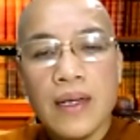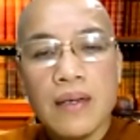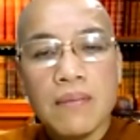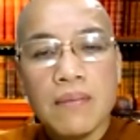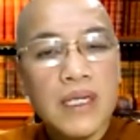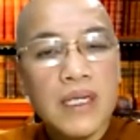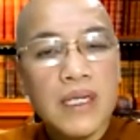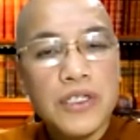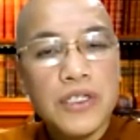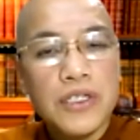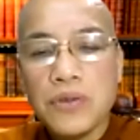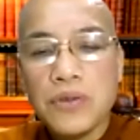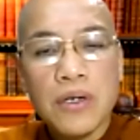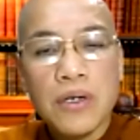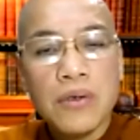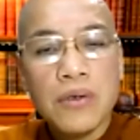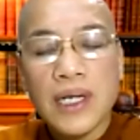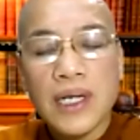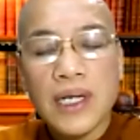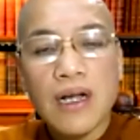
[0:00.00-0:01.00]
But you know
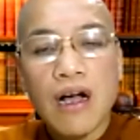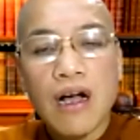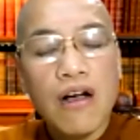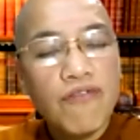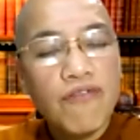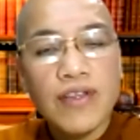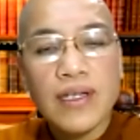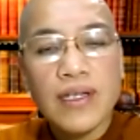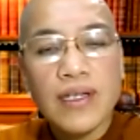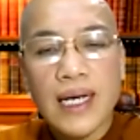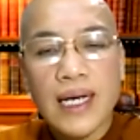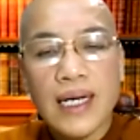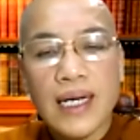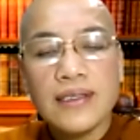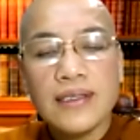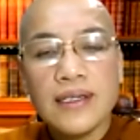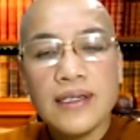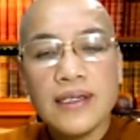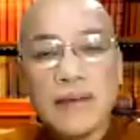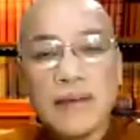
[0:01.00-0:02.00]
that after that,
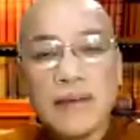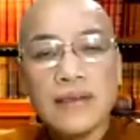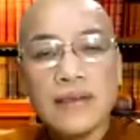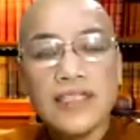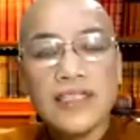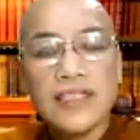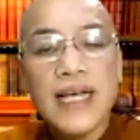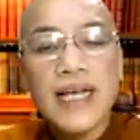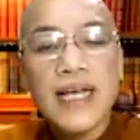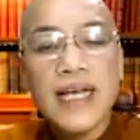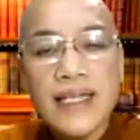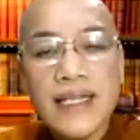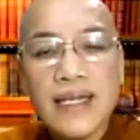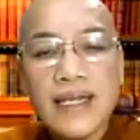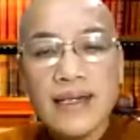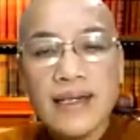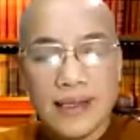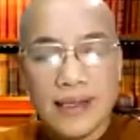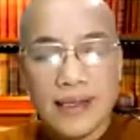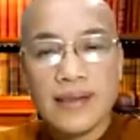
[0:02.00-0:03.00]
10
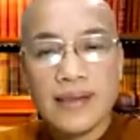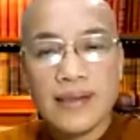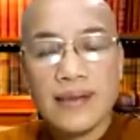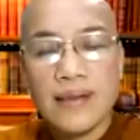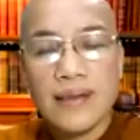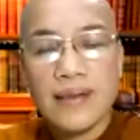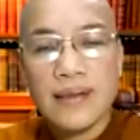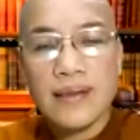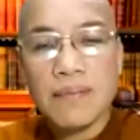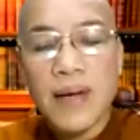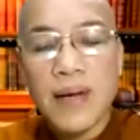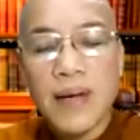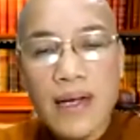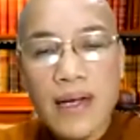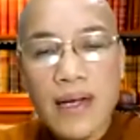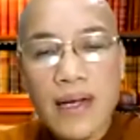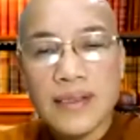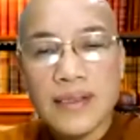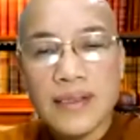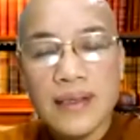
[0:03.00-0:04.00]
years
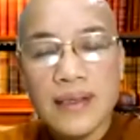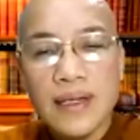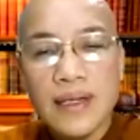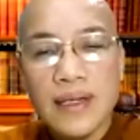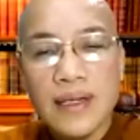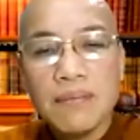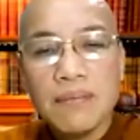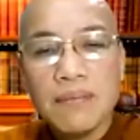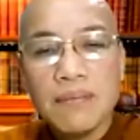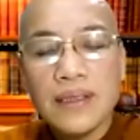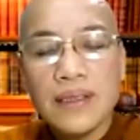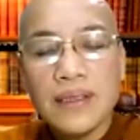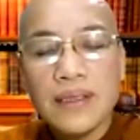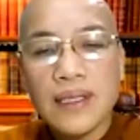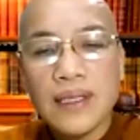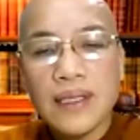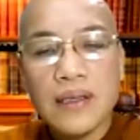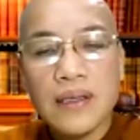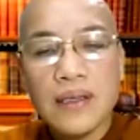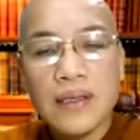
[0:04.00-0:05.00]
passed, but
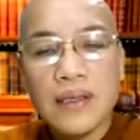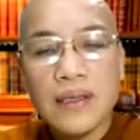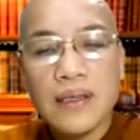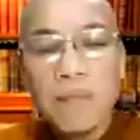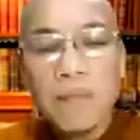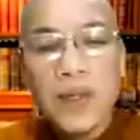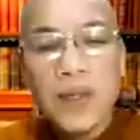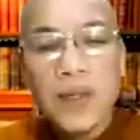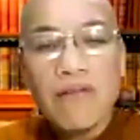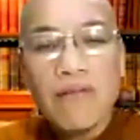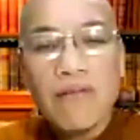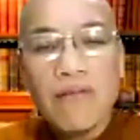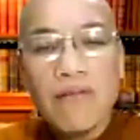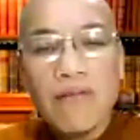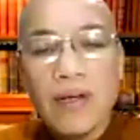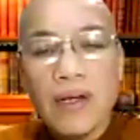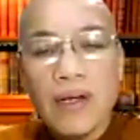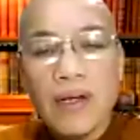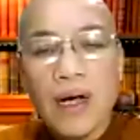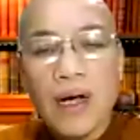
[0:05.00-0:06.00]
uh,
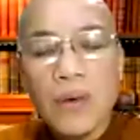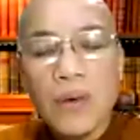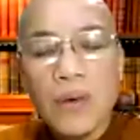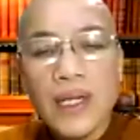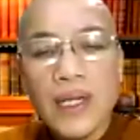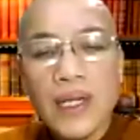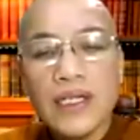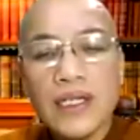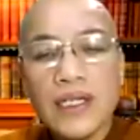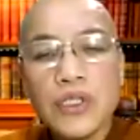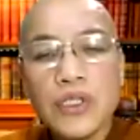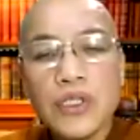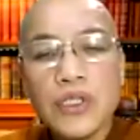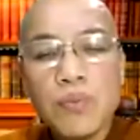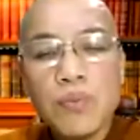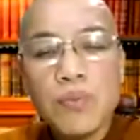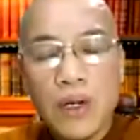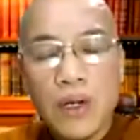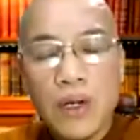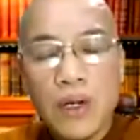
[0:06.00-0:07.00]
only two
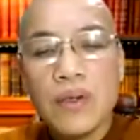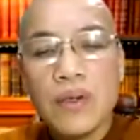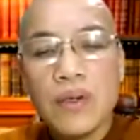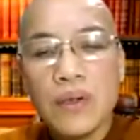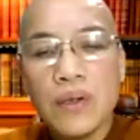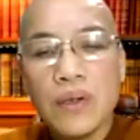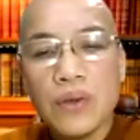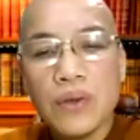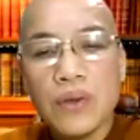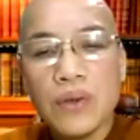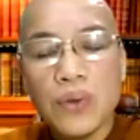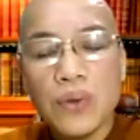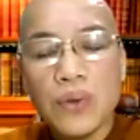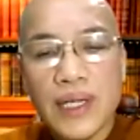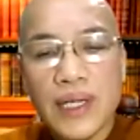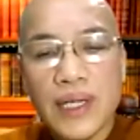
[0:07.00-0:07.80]
more could